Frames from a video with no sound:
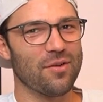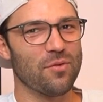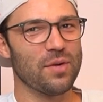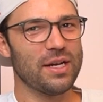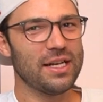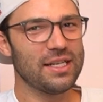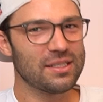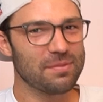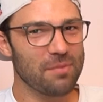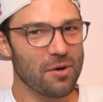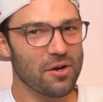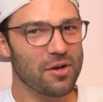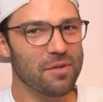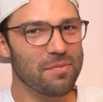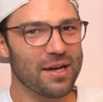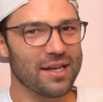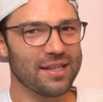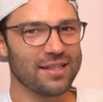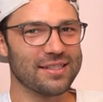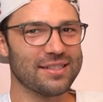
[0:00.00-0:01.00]
We spoke
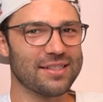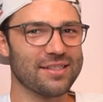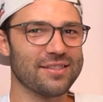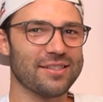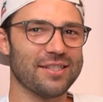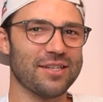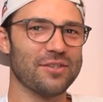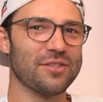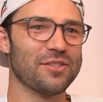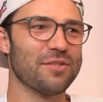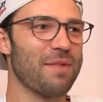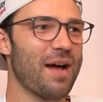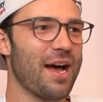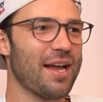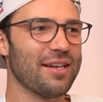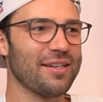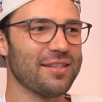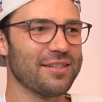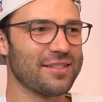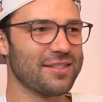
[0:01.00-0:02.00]
about this because there are some
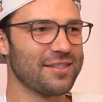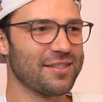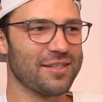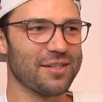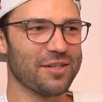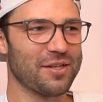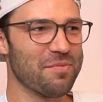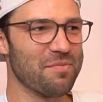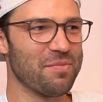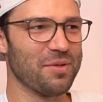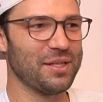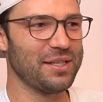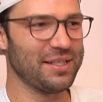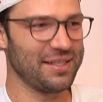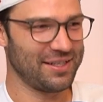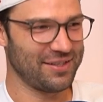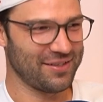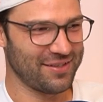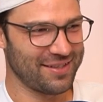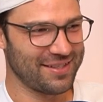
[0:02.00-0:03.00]
analysts that
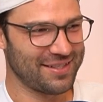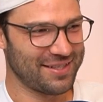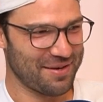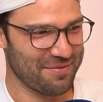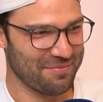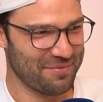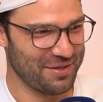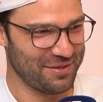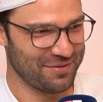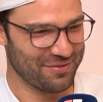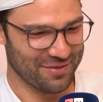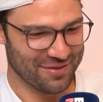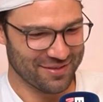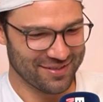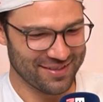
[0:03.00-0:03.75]
completely got this company wrong.